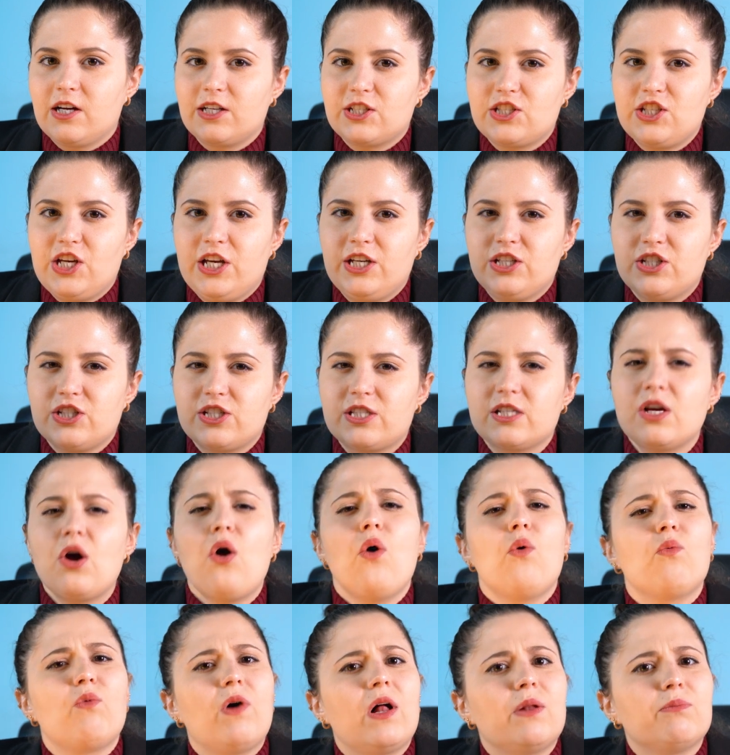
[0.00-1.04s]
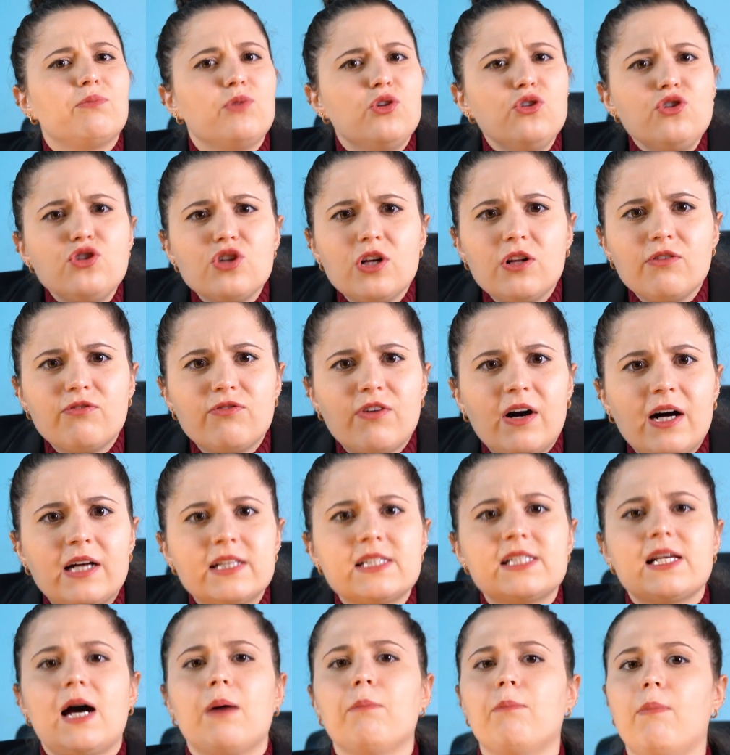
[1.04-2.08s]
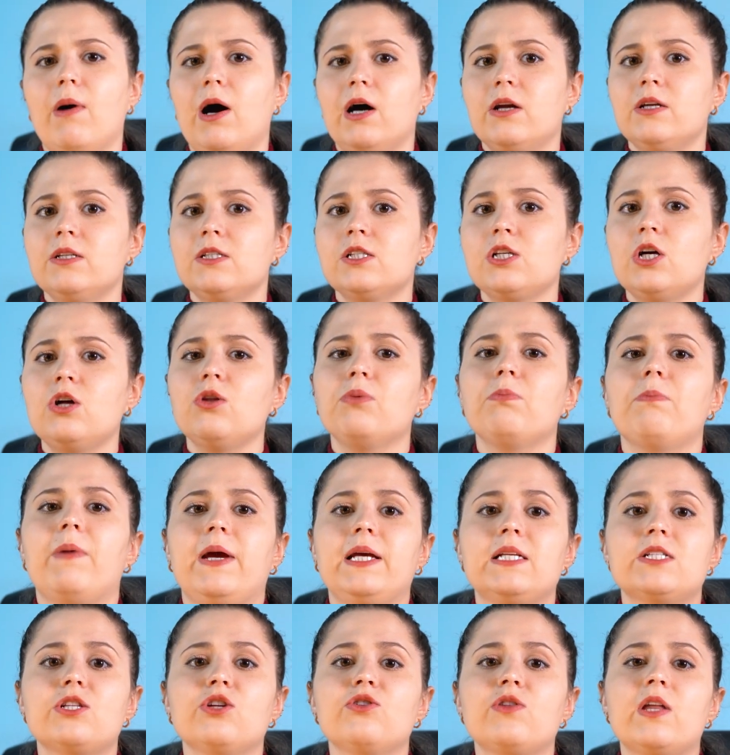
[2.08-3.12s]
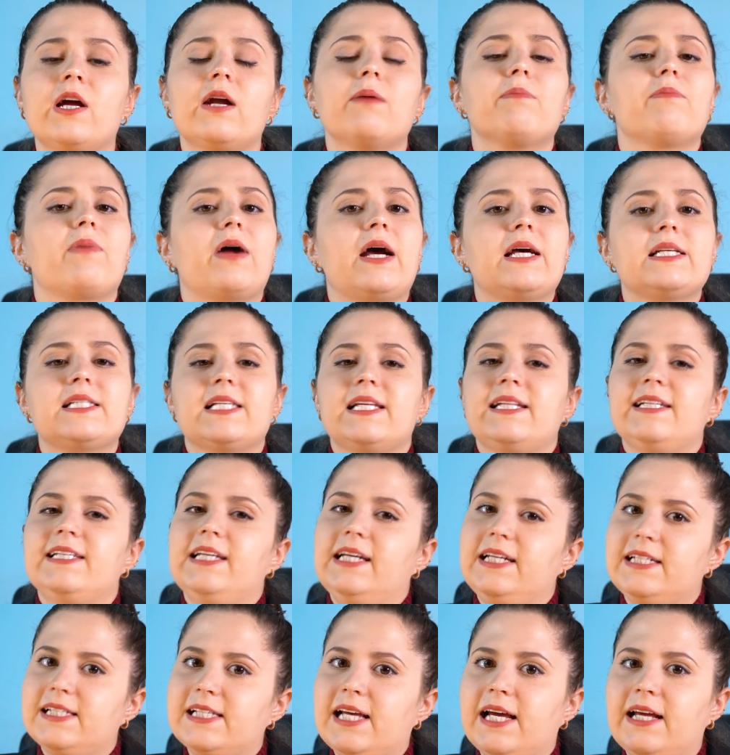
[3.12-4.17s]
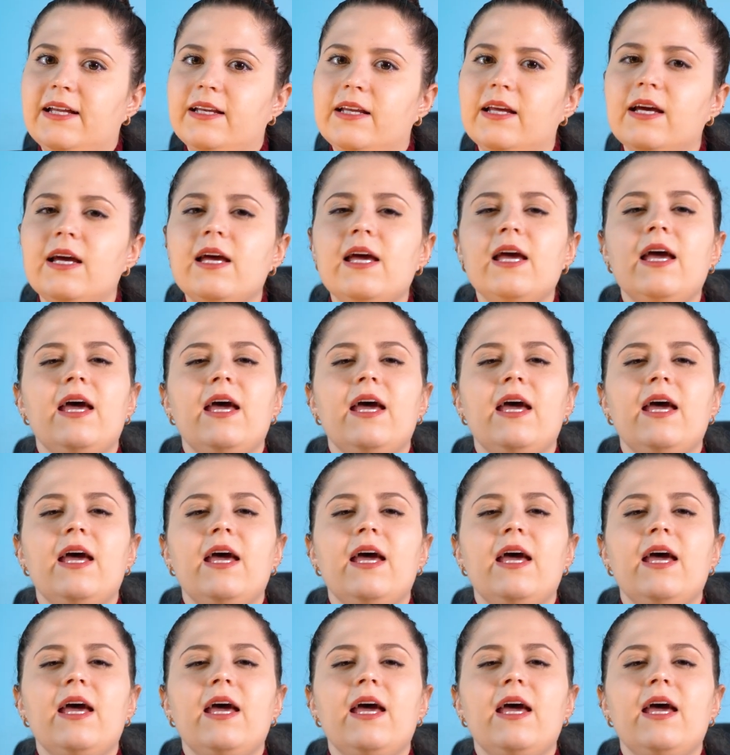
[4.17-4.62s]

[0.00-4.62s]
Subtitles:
exchanges, while mutual funds are bought and sold based on their price at day's end.